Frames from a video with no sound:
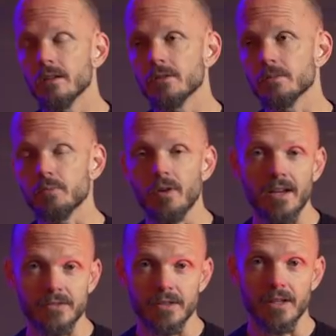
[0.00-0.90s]

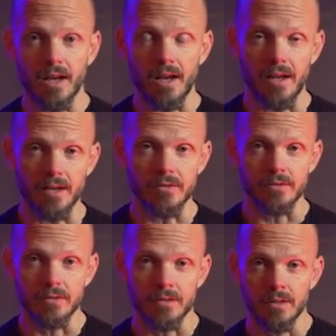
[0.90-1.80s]
surprise the
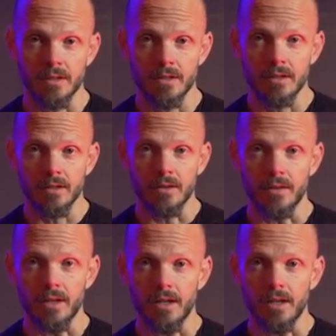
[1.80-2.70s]
guys
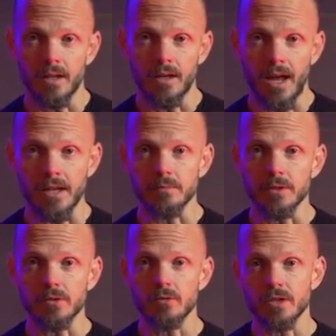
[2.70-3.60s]
that ask me
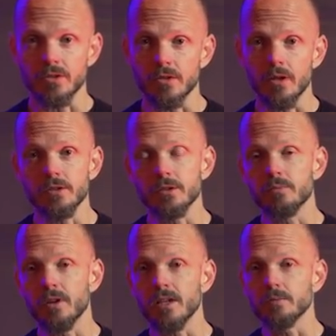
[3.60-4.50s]
this question. They're always
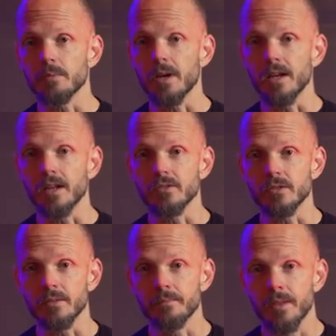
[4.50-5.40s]
surprised by my
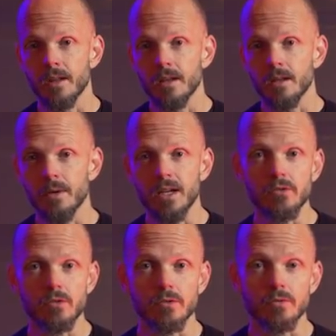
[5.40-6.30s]
answer. And my
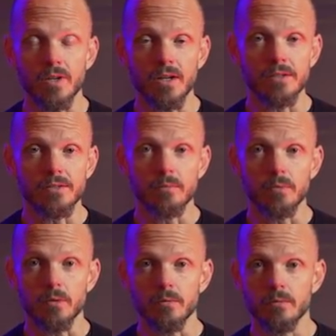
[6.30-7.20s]
answer is very
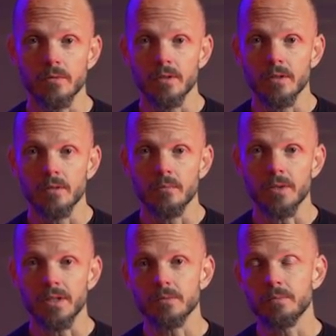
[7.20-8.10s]
simple because